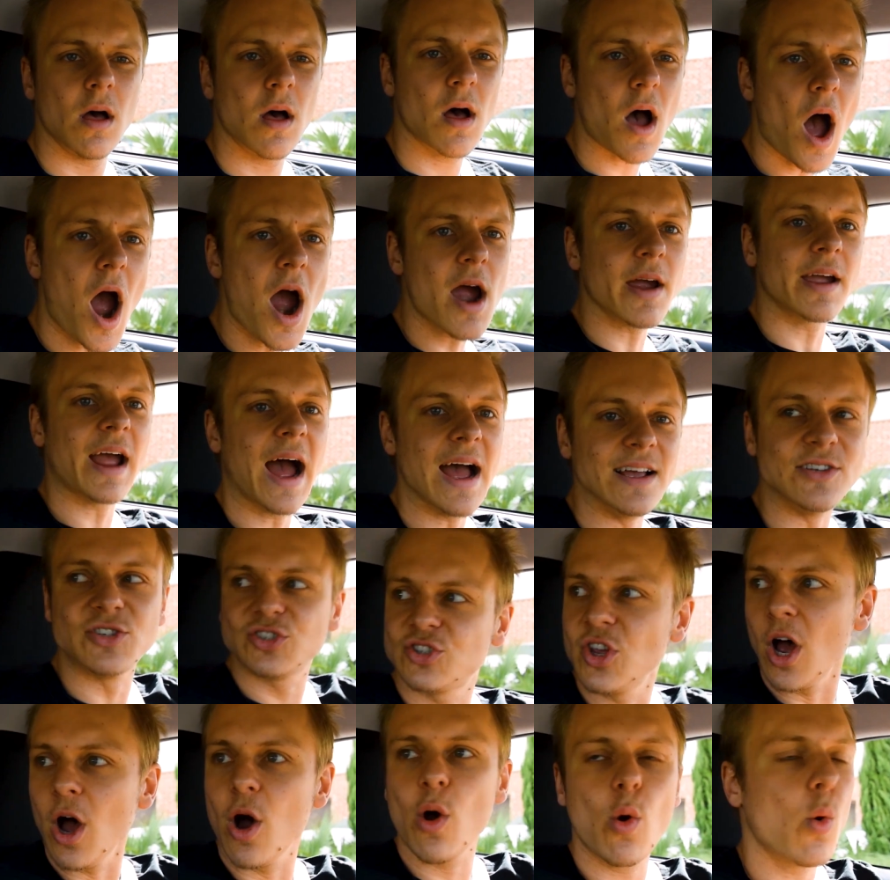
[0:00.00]
Alright guys,
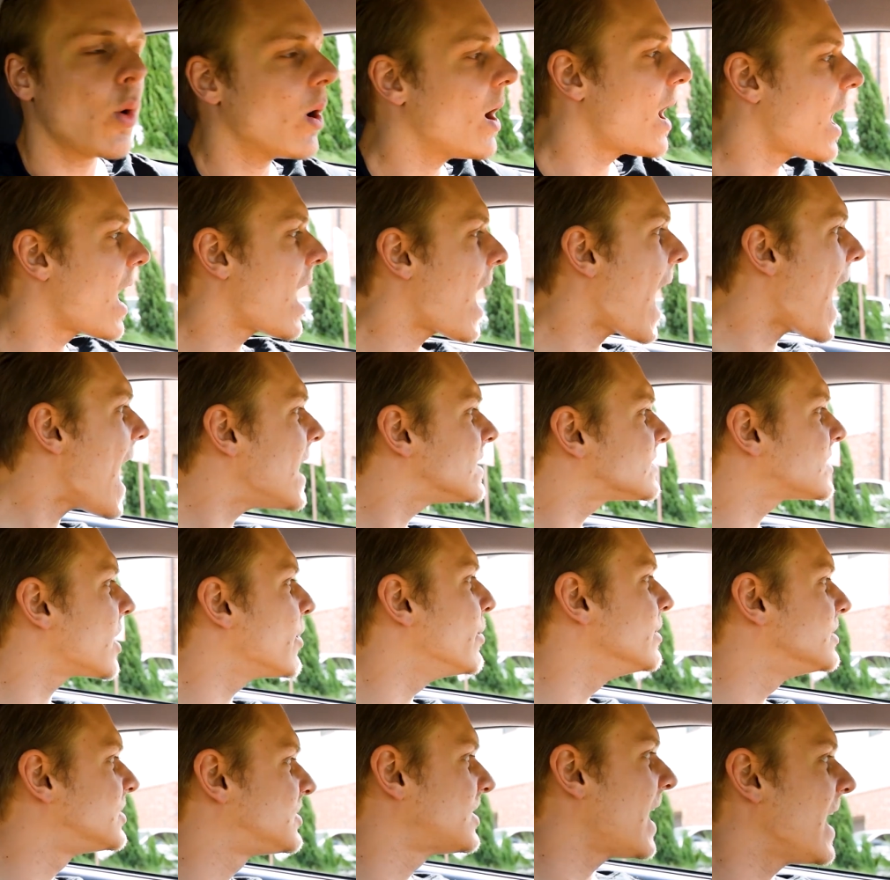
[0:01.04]
so as I
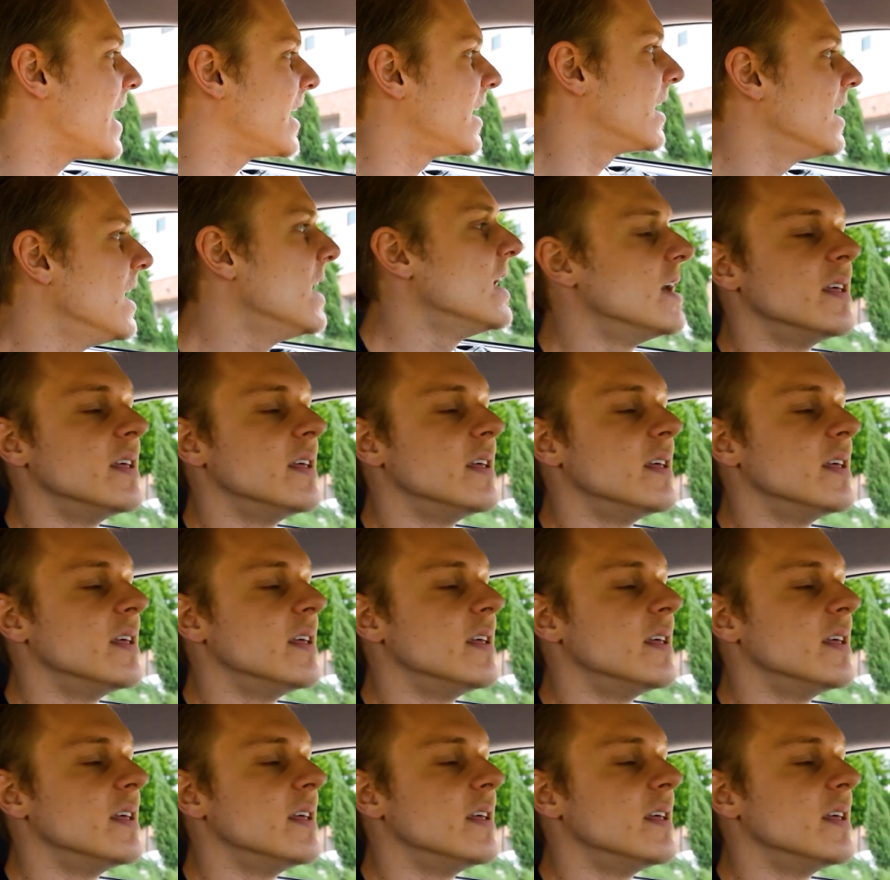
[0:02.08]
was saying,